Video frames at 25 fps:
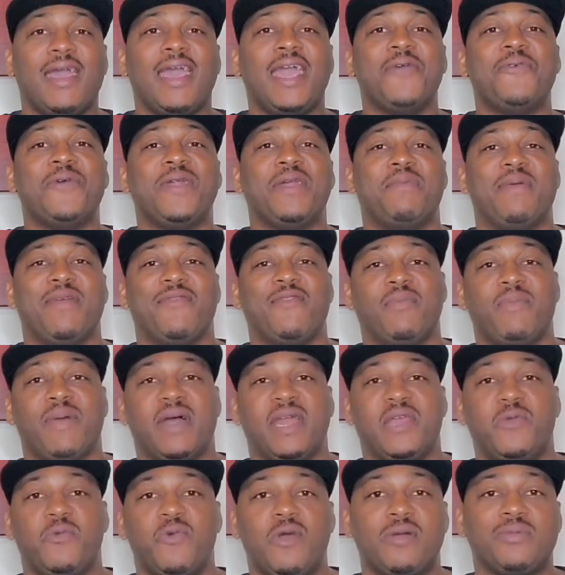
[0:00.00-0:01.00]
Hey, what up,
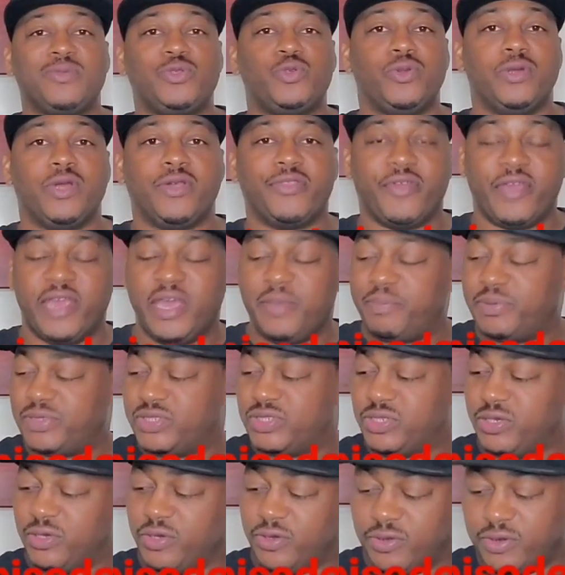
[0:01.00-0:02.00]
everybody? Welcome to another
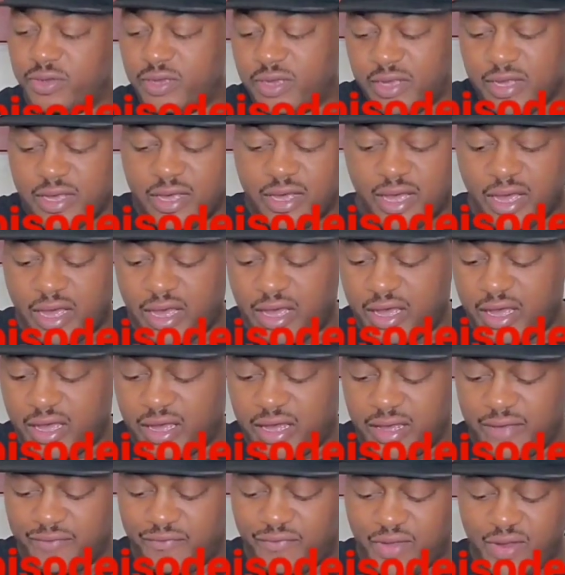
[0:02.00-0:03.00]
episode.
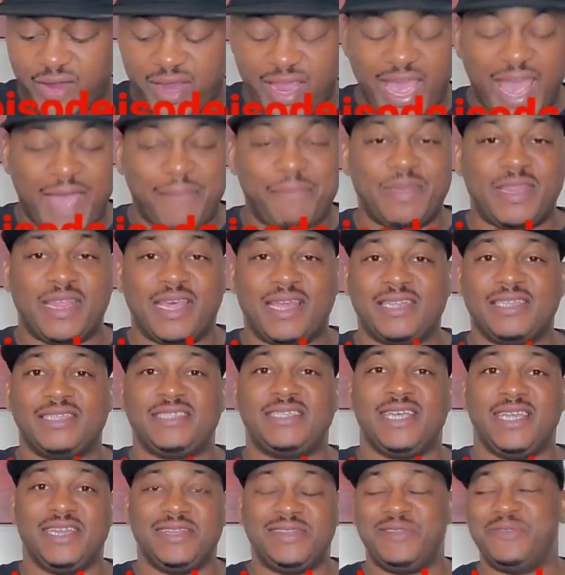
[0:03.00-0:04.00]
Very happy that
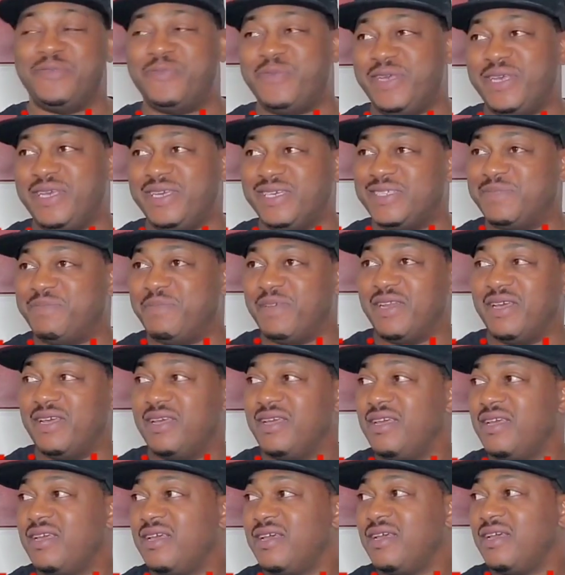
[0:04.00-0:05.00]
it's the end of the week.
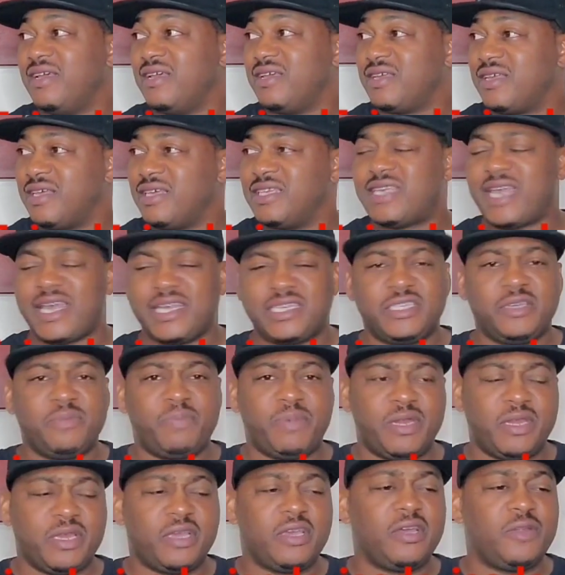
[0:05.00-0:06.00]
It's
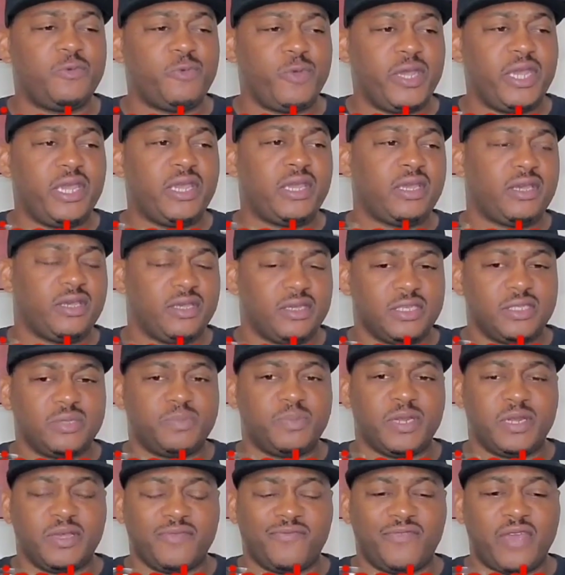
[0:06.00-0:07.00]
actually been a good week.
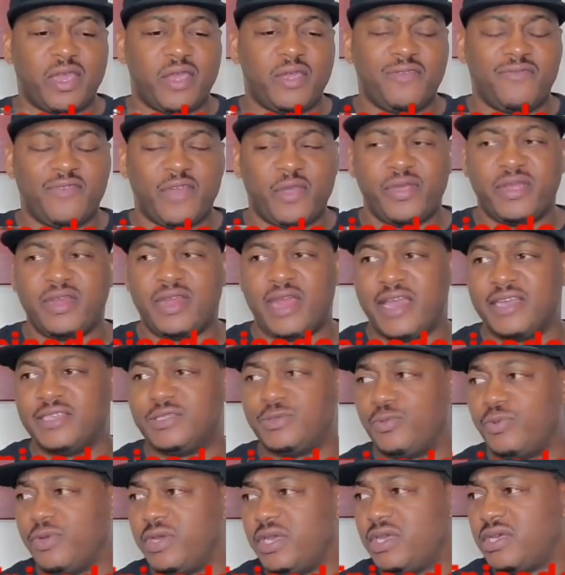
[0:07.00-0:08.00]
It's been a very, very
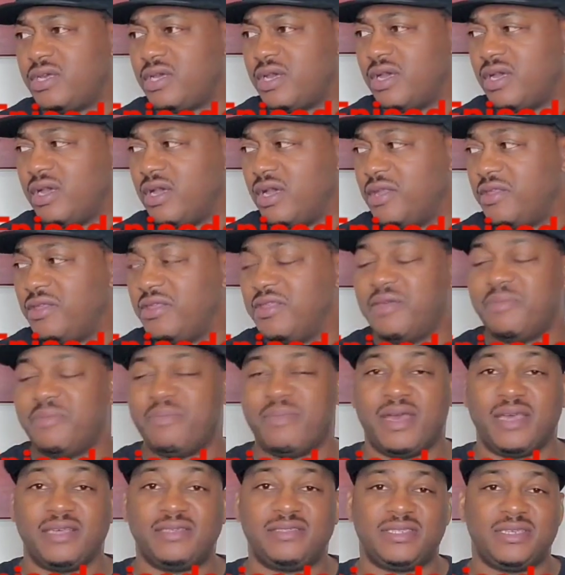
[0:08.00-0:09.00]
nice week. Other
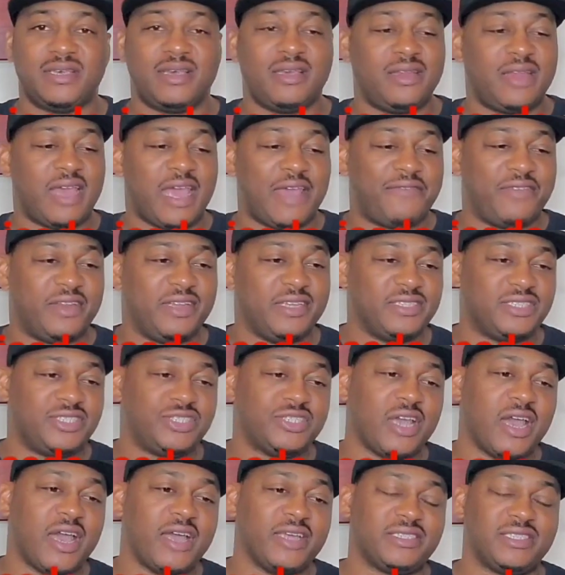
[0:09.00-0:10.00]
than my son having his
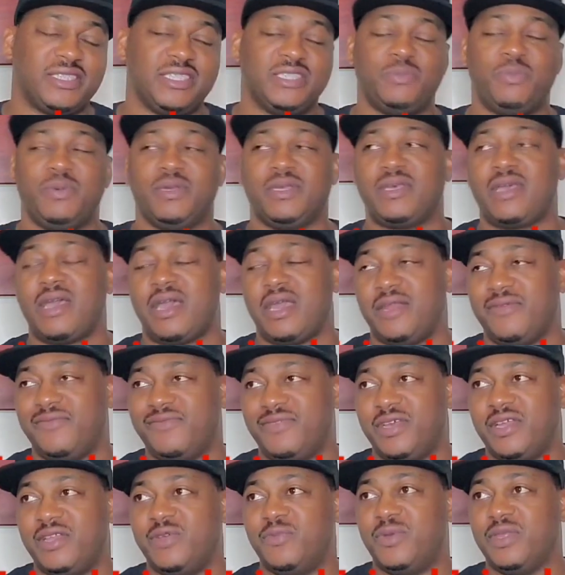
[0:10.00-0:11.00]
shots, he's been kind
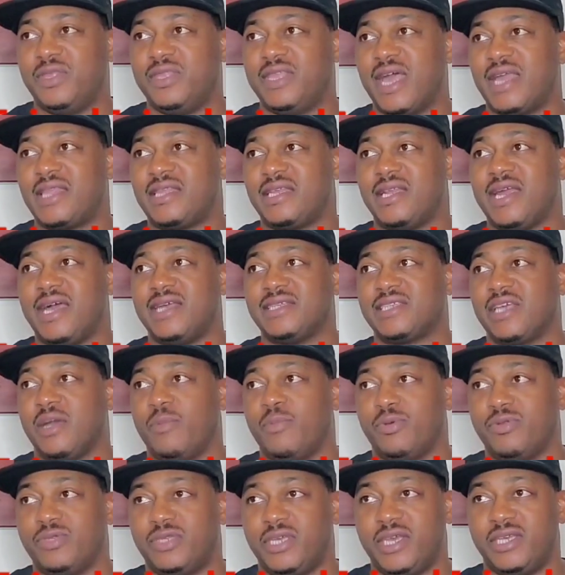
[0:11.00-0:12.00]
of dealing with that the last
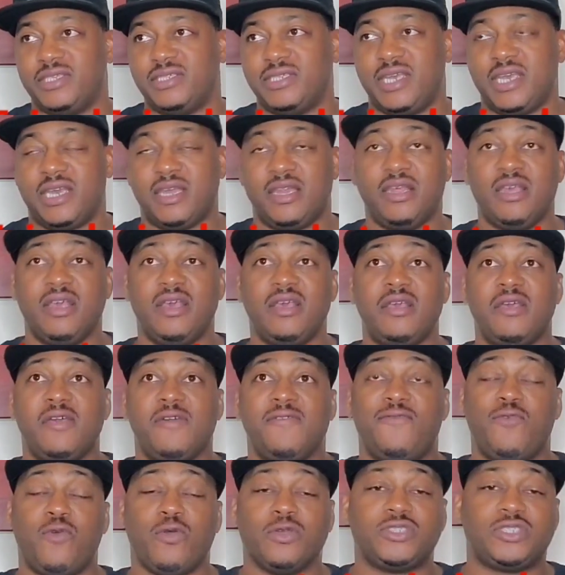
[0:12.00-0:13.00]
couple days. He had
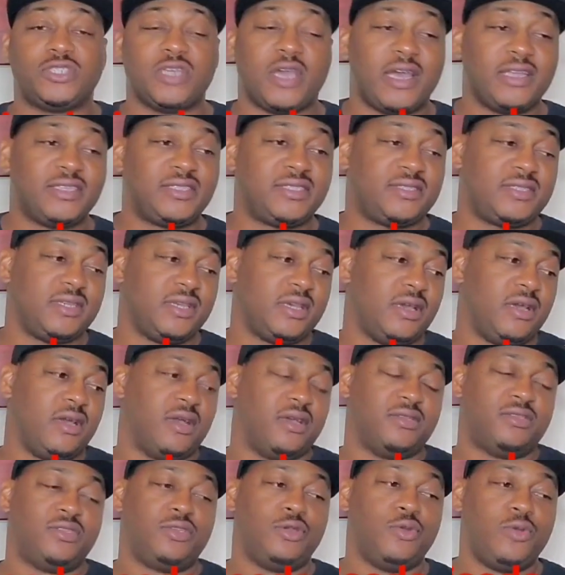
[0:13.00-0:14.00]
4 shots,
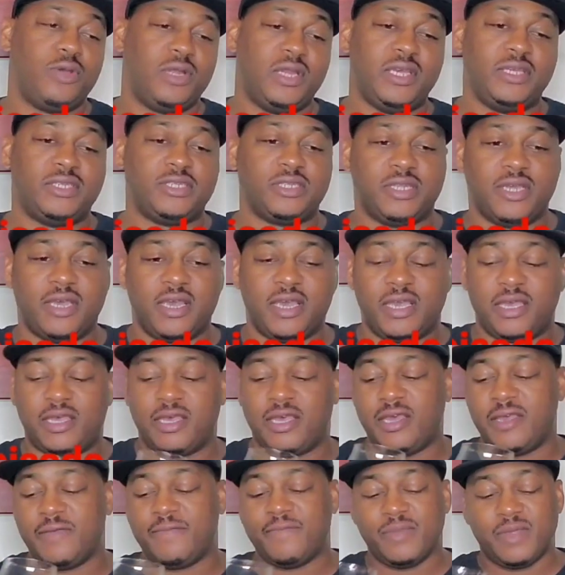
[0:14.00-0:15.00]
2 in each
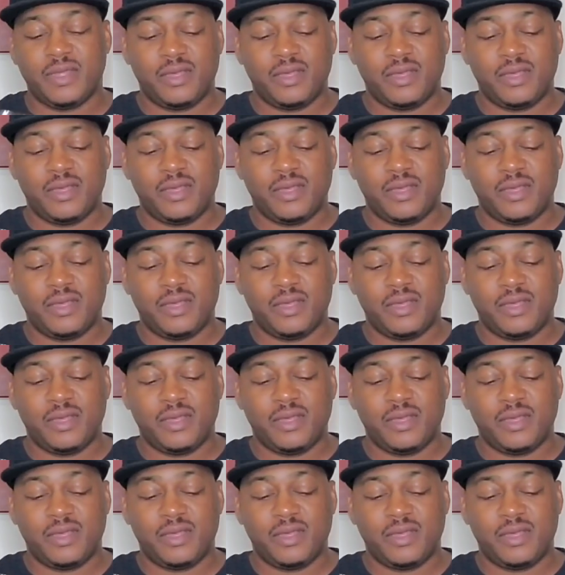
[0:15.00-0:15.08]
leg.